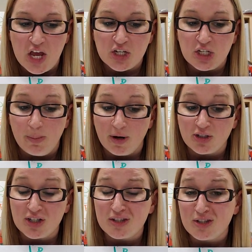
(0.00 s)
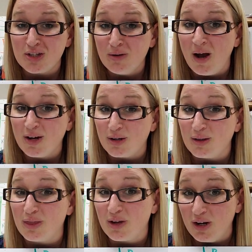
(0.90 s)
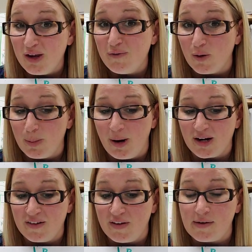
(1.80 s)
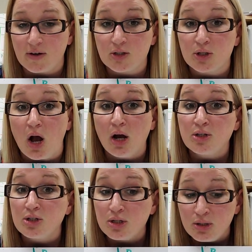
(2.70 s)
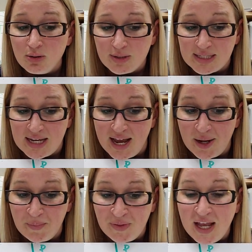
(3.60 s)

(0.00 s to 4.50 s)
She purchased 234 party favors on Tuesday.